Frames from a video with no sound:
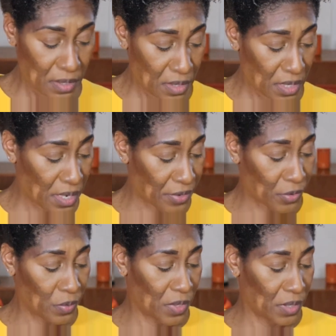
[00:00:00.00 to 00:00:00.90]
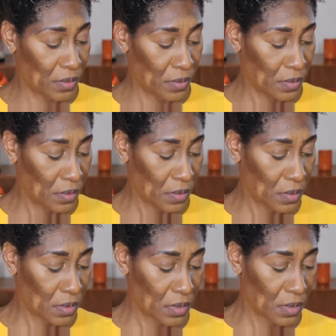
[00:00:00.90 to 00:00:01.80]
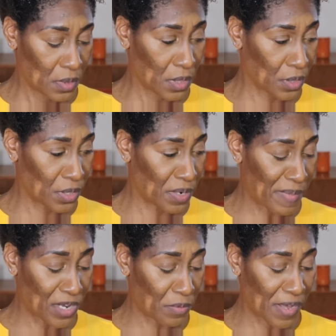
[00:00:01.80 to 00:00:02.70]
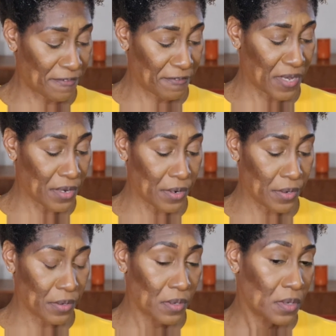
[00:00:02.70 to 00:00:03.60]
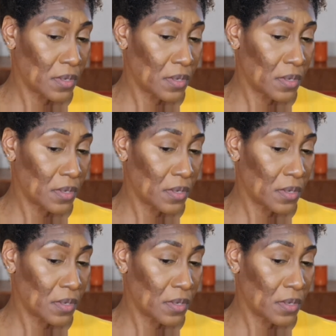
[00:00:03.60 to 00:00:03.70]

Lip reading: the other one. Get a good amount on my finger.